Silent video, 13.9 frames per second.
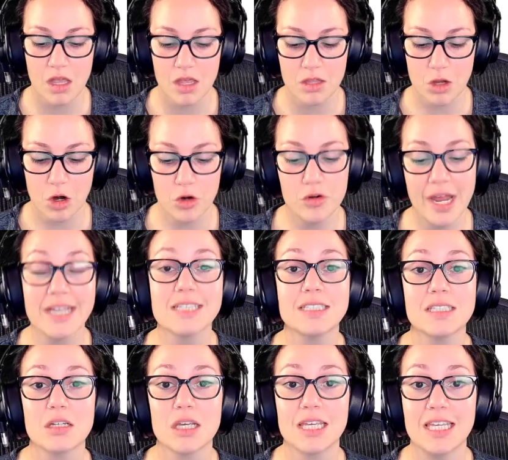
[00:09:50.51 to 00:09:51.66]
Our next
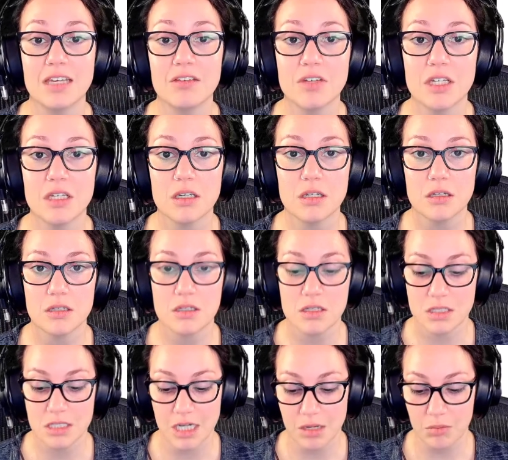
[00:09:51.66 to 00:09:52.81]
given
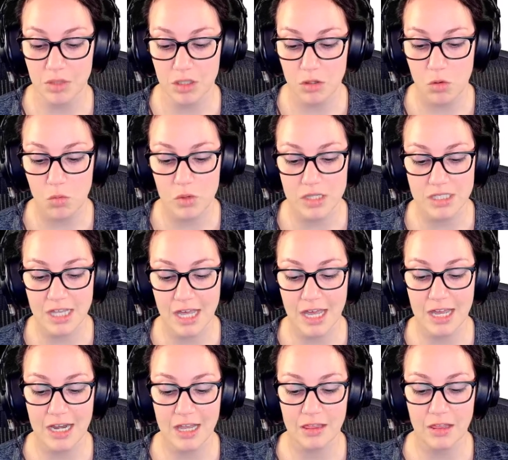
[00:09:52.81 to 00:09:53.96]
statement was that
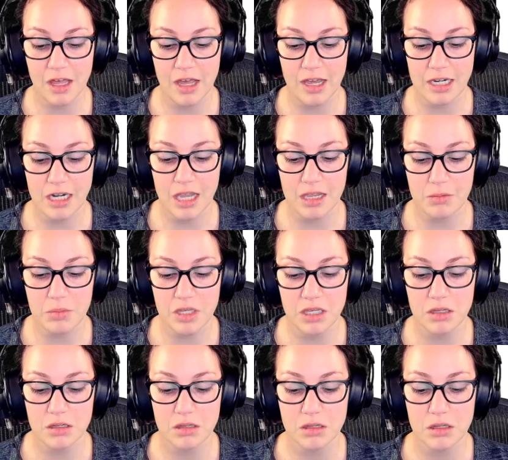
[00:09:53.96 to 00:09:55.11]
line AB
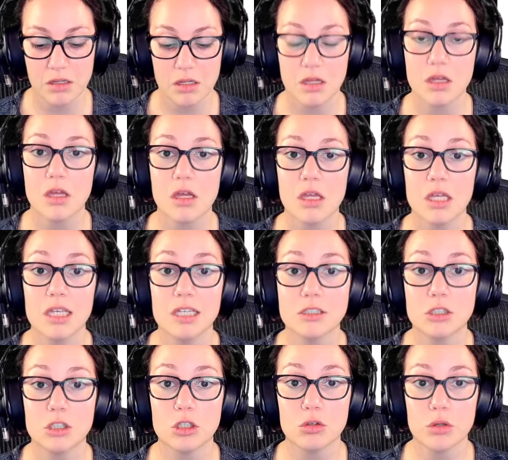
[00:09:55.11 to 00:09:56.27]
is
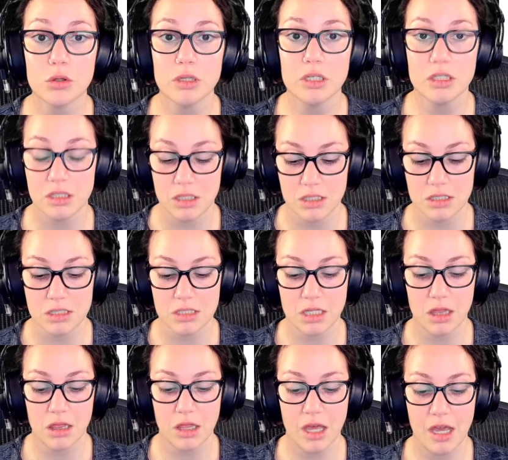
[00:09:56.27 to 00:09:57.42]
congruent to
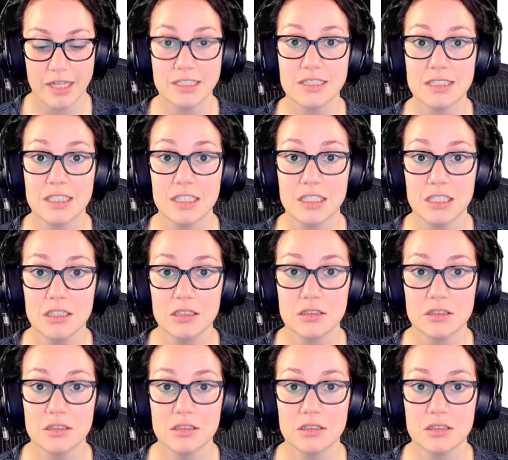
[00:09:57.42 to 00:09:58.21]
line CD.